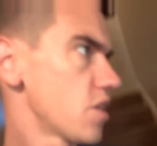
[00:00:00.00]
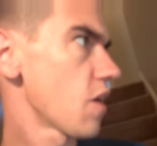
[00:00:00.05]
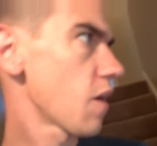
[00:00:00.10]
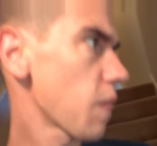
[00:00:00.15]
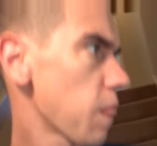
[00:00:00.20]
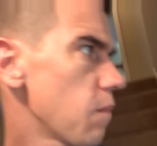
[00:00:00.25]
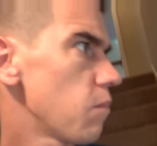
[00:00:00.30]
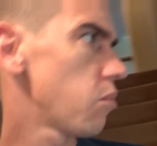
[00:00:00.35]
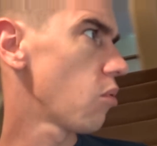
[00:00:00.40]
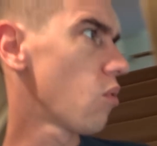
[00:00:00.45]

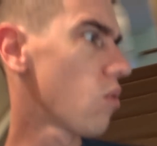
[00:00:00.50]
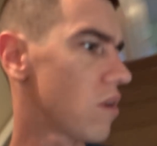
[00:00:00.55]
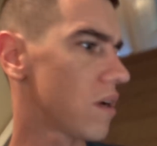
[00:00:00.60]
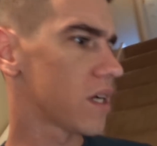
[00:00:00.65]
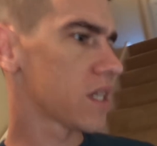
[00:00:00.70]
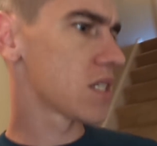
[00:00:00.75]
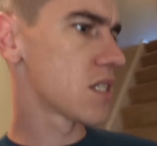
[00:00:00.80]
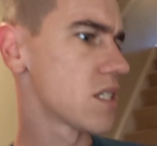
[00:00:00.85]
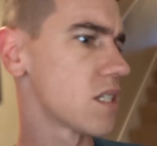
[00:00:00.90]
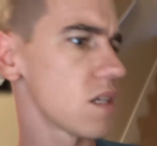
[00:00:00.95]
took the
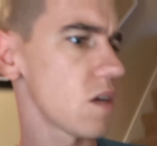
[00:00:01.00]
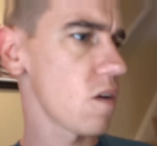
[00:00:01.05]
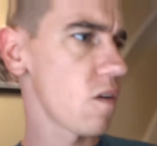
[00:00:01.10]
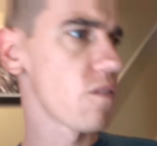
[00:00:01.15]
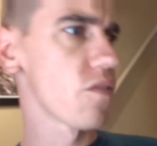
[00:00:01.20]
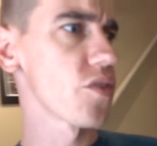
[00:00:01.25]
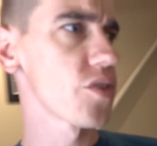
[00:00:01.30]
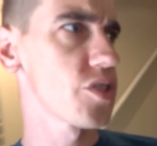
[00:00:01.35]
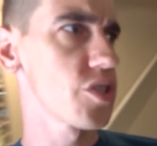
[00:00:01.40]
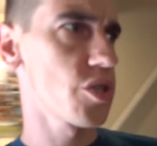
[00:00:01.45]
boys
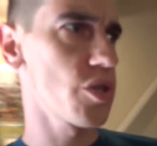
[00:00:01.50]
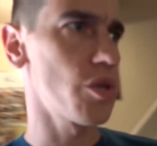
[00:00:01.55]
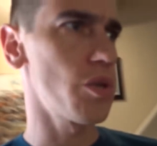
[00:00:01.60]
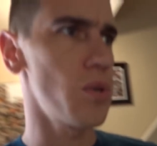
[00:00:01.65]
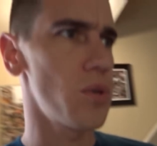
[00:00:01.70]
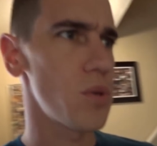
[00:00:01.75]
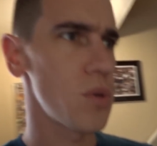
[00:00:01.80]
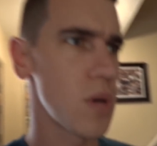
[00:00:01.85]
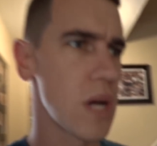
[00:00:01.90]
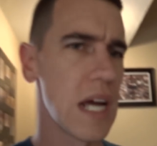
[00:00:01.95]
over
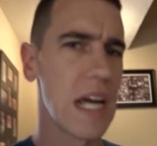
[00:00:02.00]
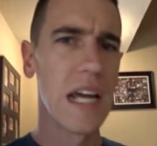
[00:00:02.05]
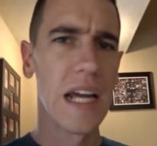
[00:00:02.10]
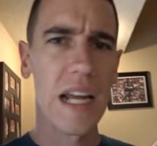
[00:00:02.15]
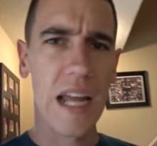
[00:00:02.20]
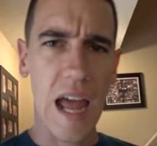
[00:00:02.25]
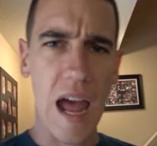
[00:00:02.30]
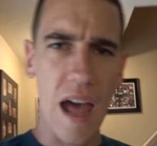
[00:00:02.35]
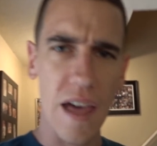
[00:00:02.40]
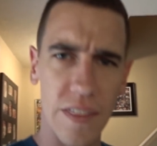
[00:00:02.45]
to
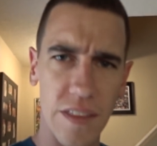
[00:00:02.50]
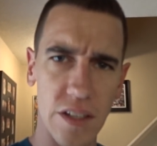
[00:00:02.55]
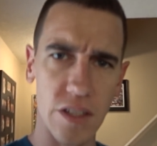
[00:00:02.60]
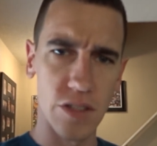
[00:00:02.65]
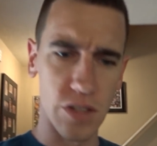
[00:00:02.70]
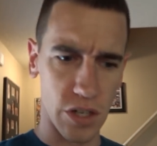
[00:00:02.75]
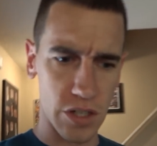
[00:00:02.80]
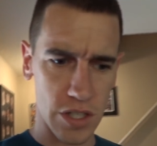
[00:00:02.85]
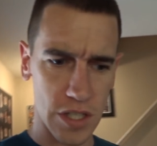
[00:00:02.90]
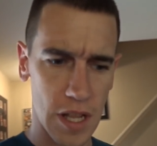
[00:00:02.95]

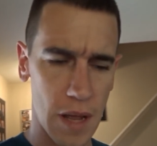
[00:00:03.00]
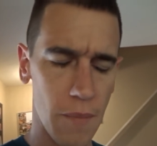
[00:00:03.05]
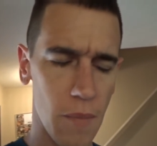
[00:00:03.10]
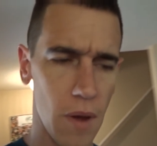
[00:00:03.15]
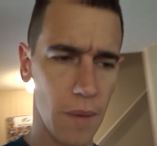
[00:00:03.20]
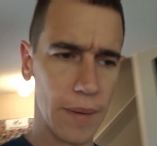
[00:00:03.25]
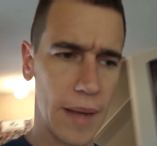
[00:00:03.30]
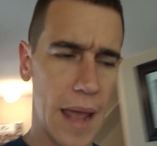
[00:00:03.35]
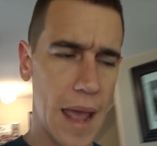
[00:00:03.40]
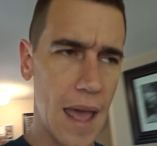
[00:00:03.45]
Kathy's, her
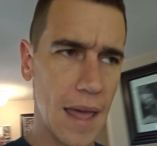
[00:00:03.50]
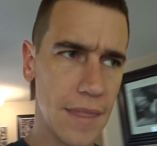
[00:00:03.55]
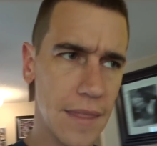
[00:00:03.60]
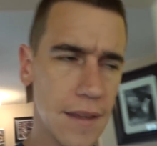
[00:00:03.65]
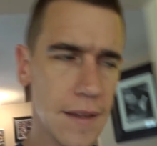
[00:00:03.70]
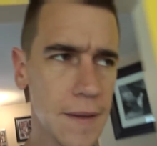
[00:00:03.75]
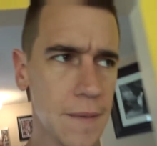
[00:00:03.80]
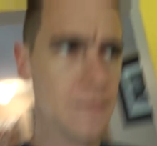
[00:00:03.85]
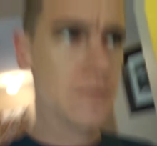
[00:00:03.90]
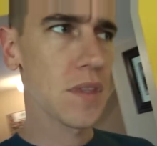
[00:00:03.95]
stepmom
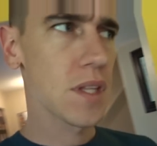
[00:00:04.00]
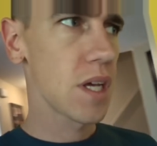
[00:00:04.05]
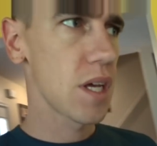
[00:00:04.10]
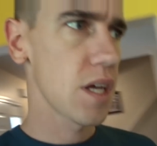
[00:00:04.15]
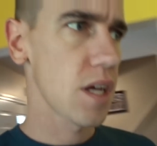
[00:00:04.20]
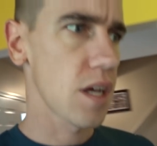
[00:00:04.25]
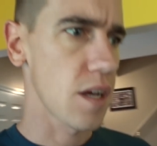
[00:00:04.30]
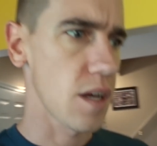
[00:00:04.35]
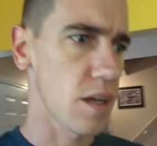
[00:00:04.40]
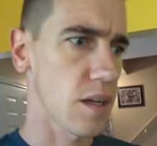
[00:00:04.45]
Kathy.
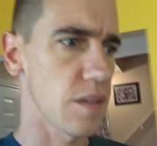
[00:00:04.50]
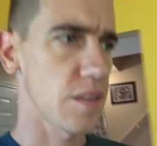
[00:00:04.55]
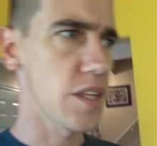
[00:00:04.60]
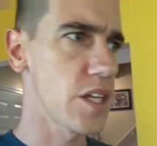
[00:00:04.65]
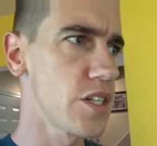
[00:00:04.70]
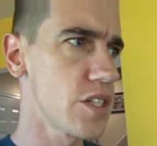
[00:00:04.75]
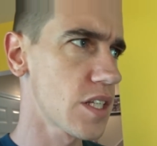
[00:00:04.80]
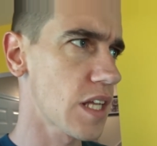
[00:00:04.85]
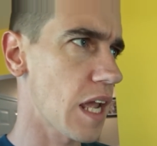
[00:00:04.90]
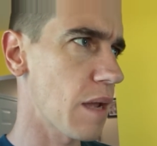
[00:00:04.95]

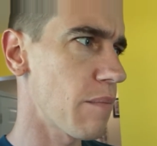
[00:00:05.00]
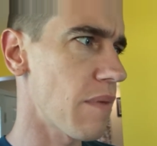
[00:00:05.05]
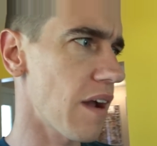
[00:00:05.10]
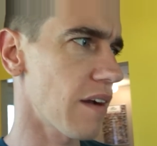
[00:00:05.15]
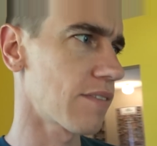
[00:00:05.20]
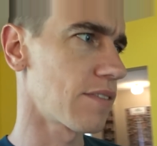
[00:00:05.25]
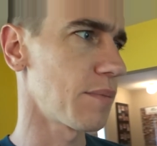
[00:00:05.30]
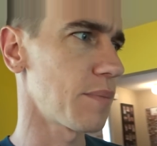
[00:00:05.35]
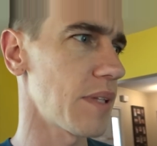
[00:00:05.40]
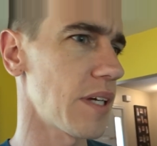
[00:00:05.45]
They just came
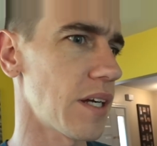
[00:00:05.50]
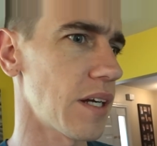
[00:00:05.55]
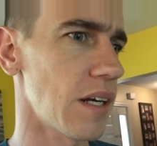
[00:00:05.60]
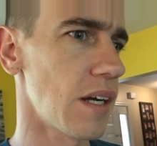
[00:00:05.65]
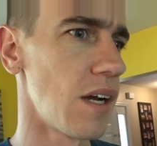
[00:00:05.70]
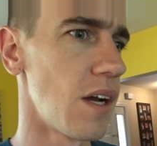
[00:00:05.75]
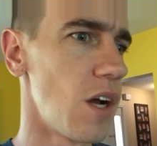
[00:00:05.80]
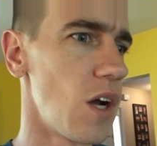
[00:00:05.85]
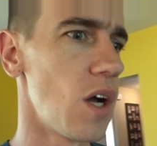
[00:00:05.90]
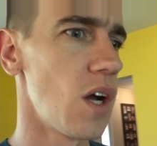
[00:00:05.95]
back from
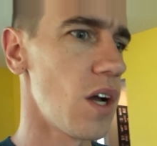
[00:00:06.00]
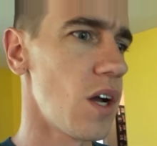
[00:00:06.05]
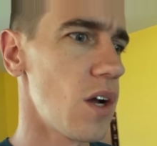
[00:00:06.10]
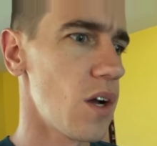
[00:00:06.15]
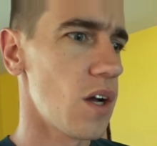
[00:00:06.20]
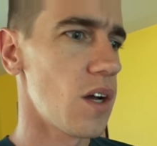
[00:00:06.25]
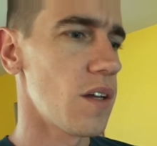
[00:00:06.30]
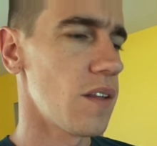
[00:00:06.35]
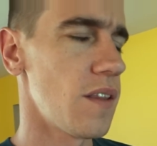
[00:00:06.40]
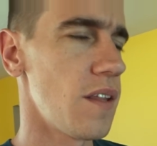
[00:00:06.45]

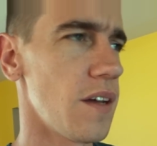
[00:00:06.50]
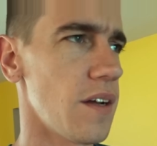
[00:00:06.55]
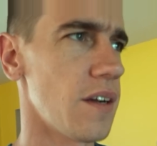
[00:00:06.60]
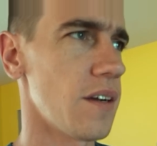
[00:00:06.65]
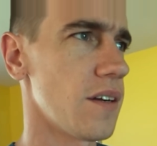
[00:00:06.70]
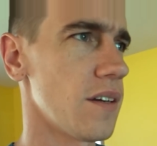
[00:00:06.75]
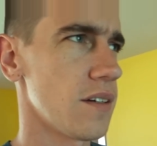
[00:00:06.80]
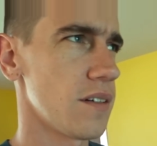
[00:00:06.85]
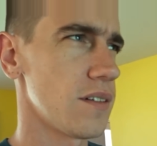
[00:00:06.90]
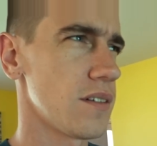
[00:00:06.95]

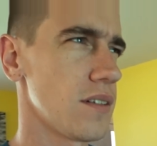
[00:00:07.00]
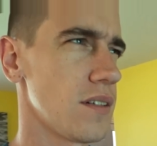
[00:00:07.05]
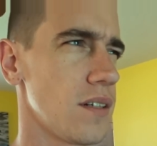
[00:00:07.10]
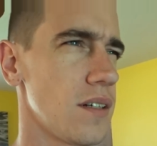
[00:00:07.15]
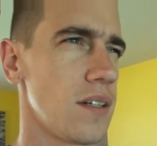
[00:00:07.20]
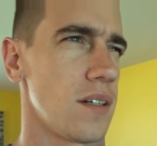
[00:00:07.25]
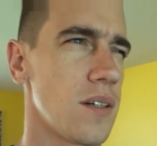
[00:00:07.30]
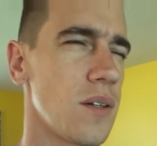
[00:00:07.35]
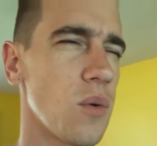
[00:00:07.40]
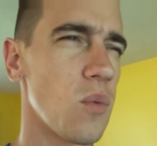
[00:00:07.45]
their
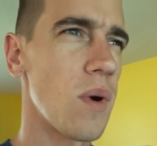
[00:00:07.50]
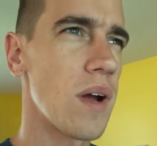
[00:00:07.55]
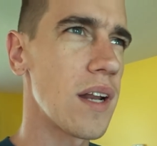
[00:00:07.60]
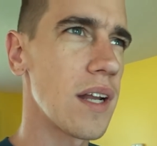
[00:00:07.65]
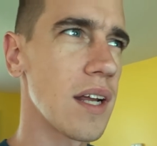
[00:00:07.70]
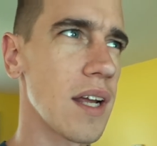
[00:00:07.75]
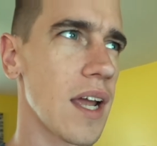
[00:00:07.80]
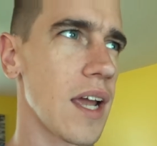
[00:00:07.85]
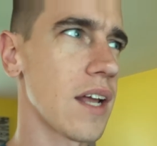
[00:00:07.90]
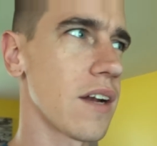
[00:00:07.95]

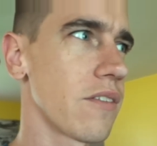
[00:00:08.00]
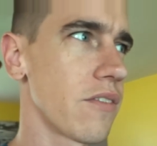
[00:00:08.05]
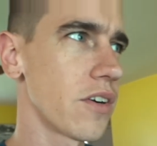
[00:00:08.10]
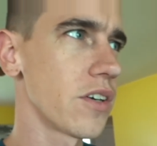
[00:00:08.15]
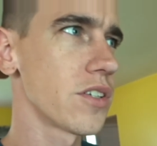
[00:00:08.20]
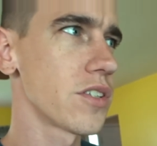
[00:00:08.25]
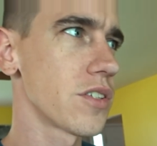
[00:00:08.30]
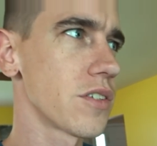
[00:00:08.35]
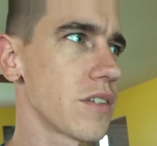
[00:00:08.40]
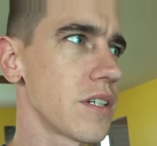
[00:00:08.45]
wedding
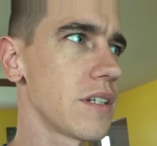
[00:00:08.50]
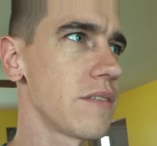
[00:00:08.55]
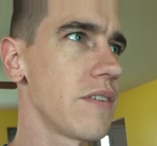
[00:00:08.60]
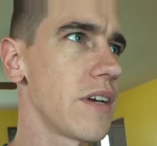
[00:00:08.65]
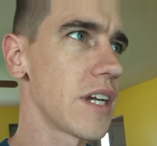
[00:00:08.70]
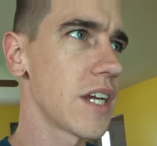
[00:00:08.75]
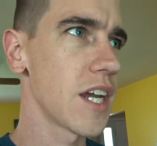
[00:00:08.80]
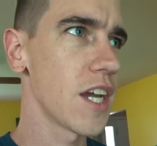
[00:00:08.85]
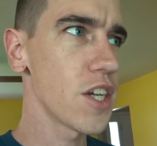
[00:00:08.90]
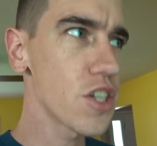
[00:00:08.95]
anniversary
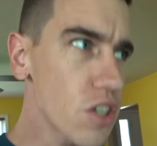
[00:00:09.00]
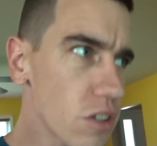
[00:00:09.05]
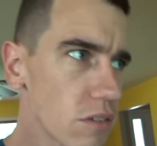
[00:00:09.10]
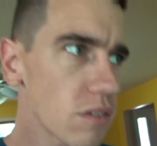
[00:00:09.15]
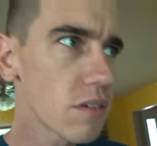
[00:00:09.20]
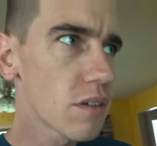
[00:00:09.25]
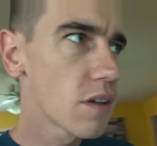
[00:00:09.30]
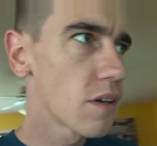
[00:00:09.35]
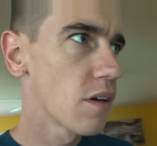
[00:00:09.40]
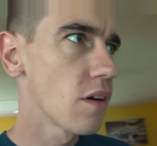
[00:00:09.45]

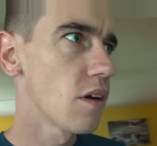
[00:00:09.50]
vacation,